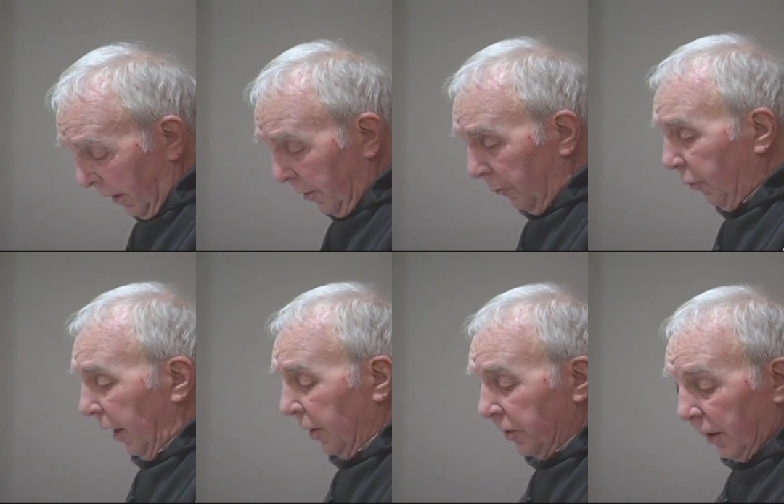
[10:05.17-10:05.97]
The
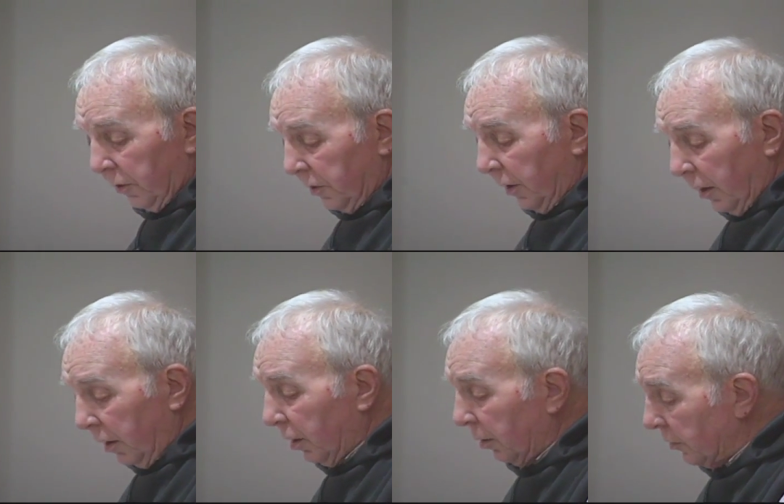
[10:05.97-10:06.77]
brothers, I could tell you
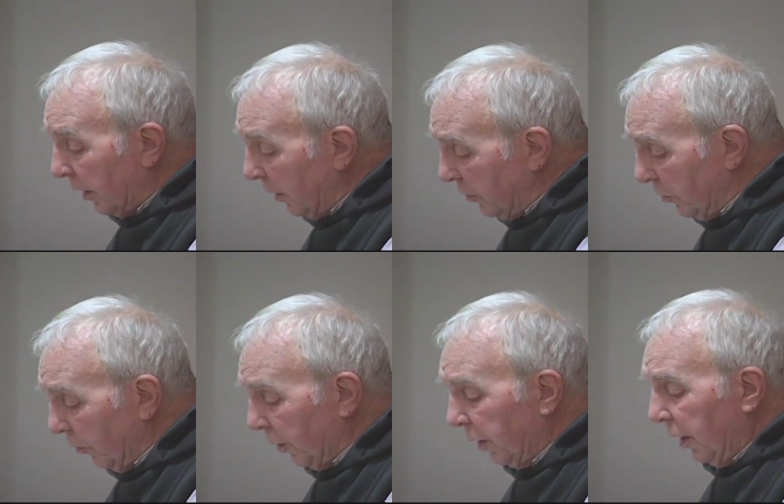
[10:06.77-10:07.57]
a little side
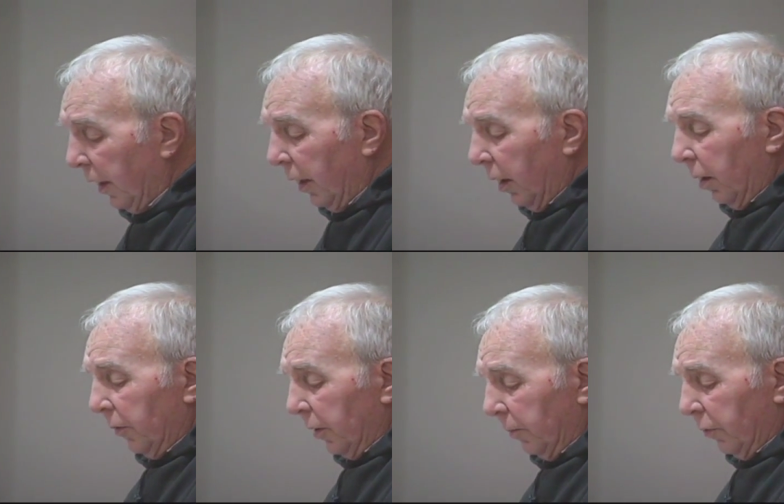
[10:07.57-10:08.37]
story.
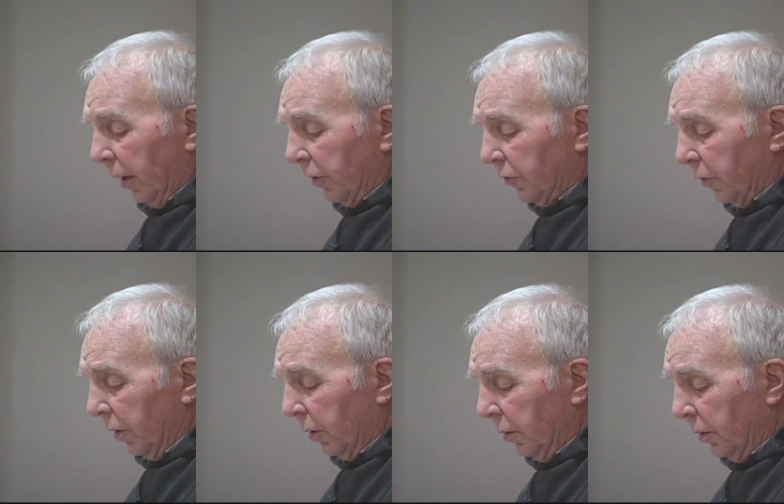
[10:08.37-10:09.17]
The brothers
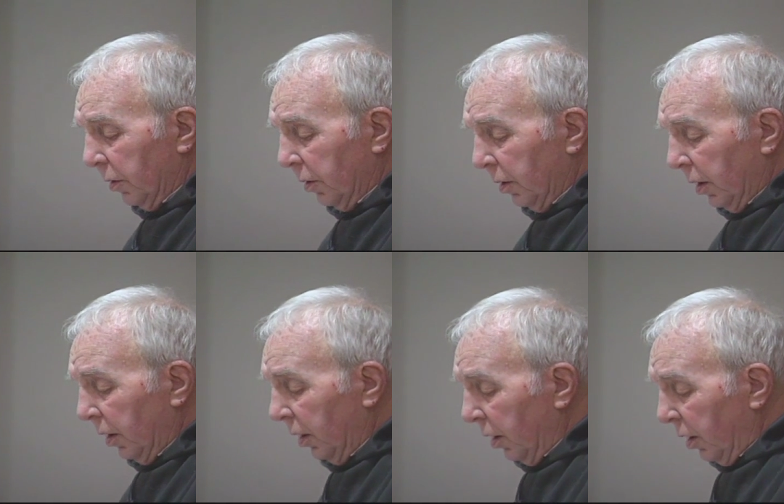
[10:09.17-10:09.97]

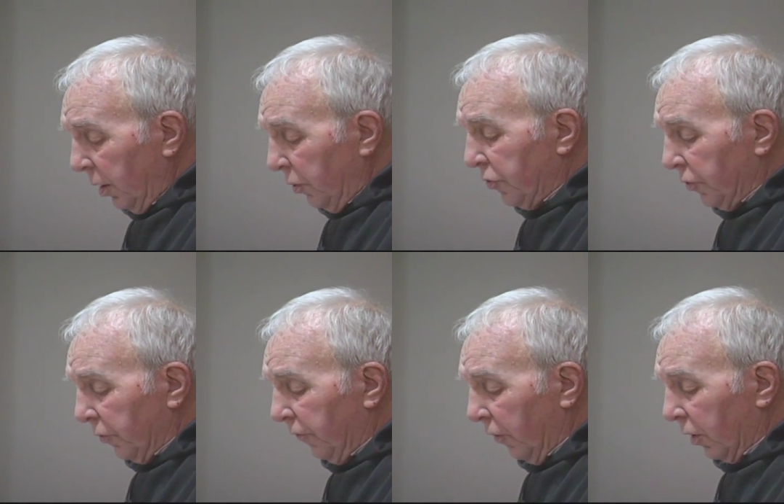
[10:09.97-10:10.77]
used to
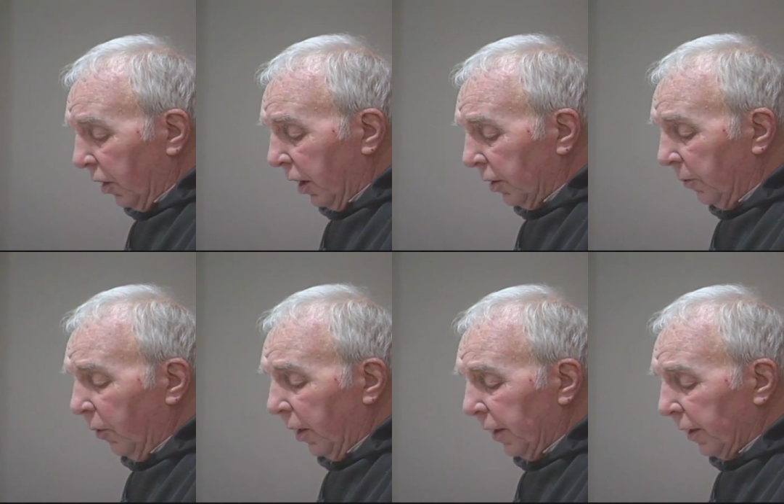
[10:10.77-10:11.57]
go 4 o'clock in the
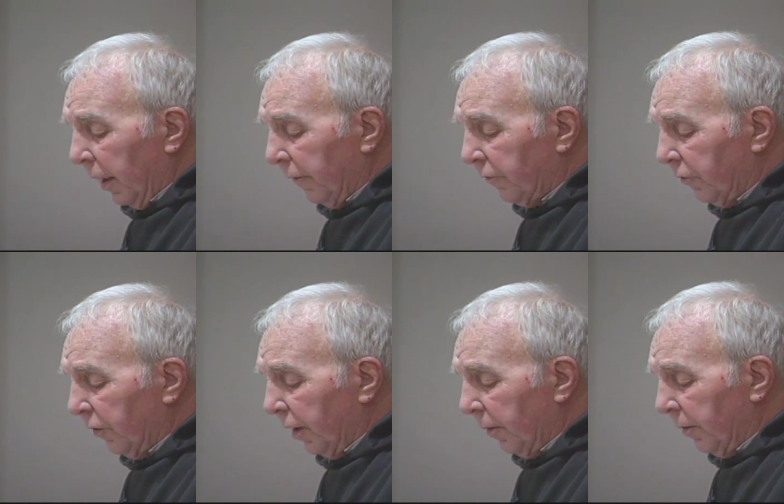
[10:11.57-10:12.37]
morning
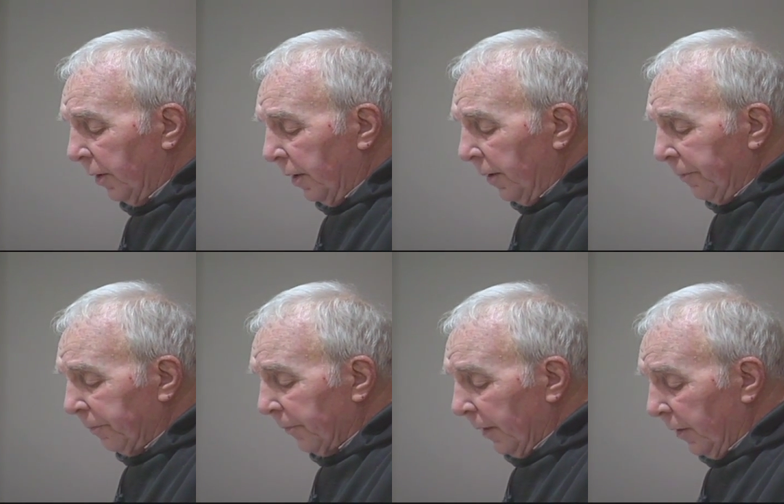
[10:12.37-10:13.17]
after their
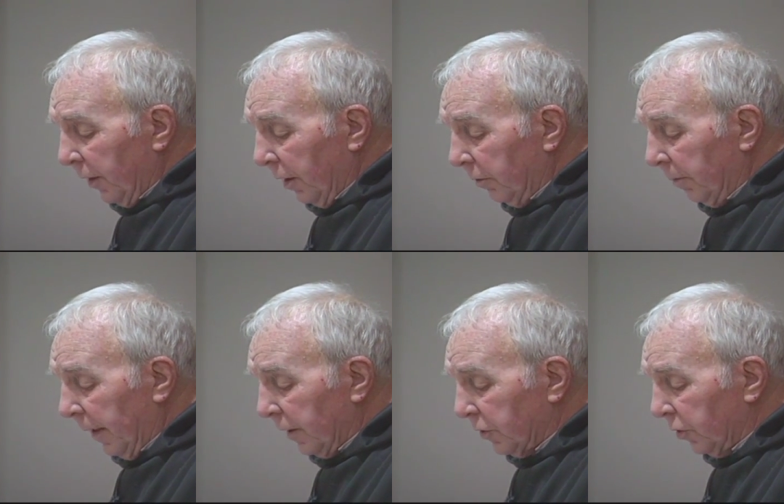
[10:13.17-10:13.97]
their
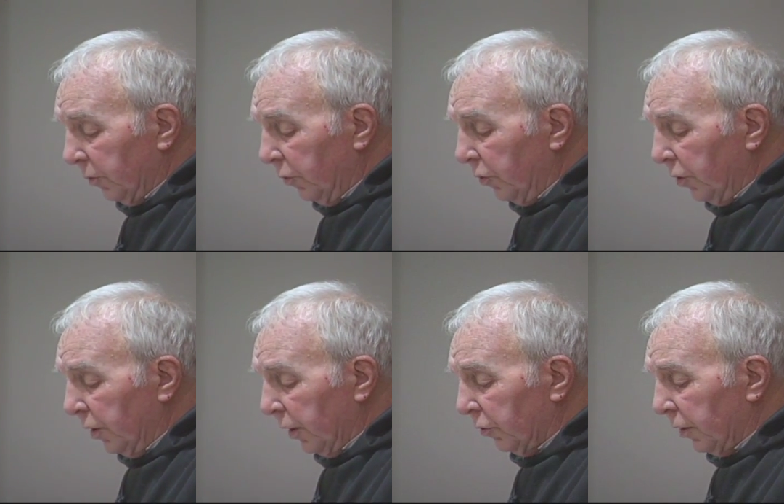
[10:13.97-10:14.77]
Mass and
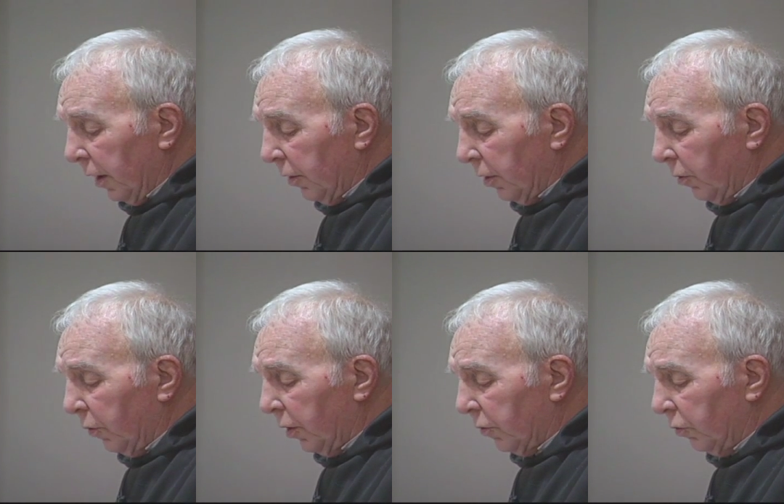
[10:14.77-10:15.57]
Communion, they go down to the
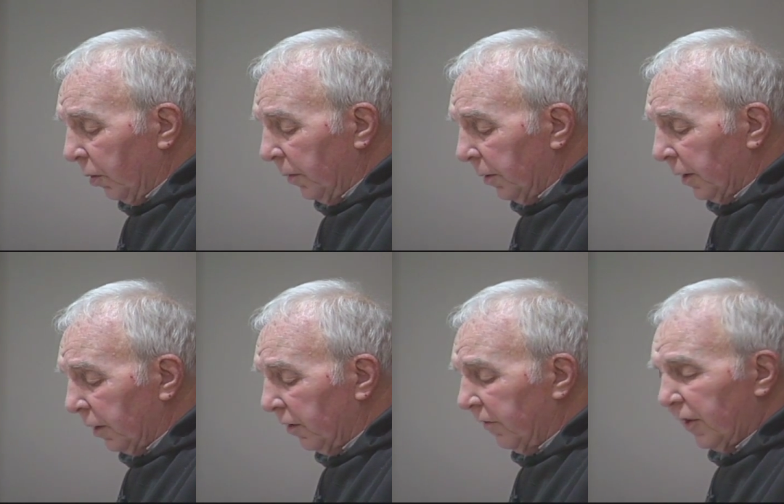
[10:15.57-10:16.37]
workroom and
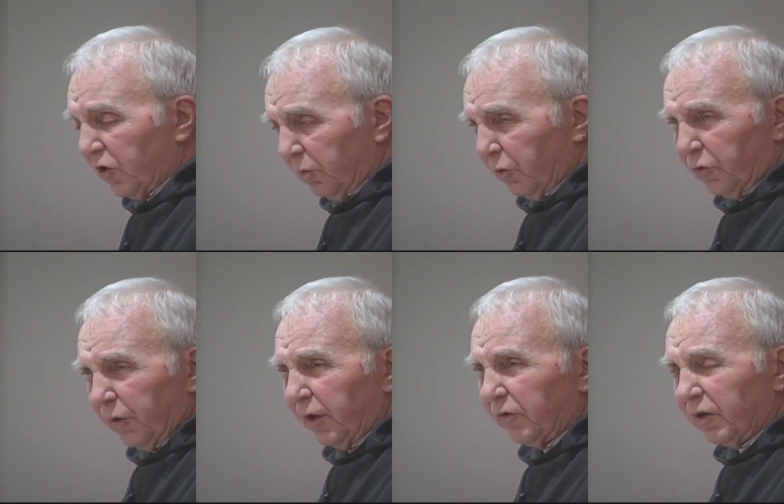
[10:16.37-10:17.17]
get the vegetables
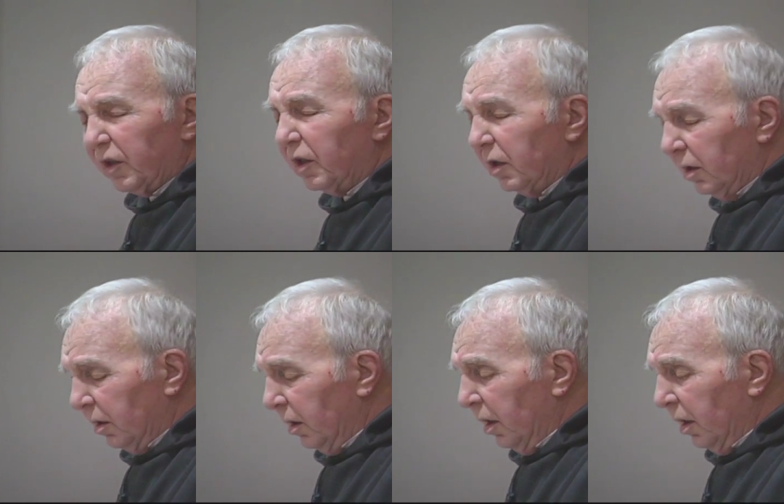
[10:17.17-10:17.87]
ready for dinner.